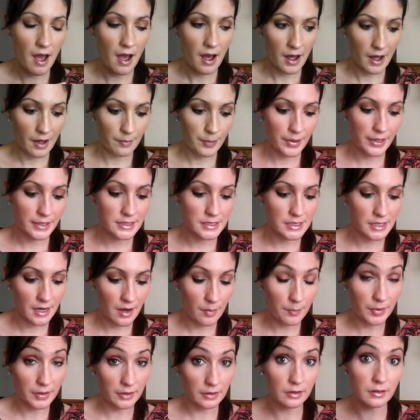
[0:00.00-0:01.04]
I picked it
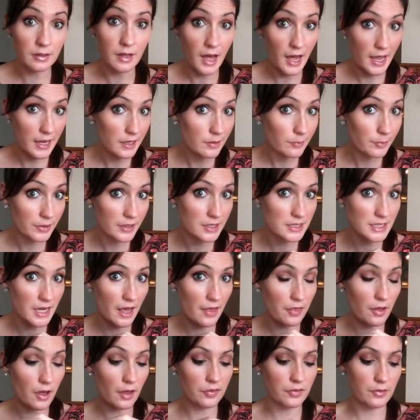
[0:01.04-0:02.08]
up in light because I
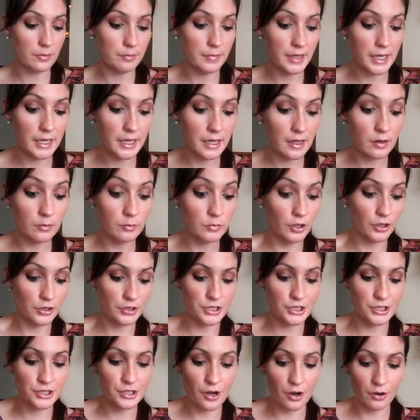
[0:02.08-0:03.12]
thought the medium looked
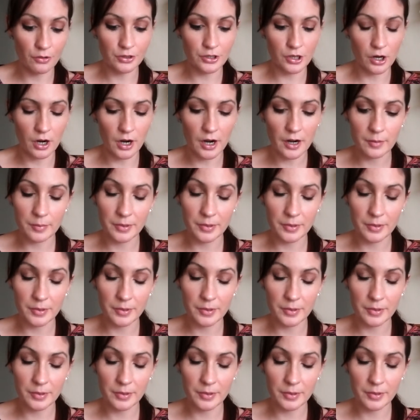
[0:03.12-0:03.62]
so dark,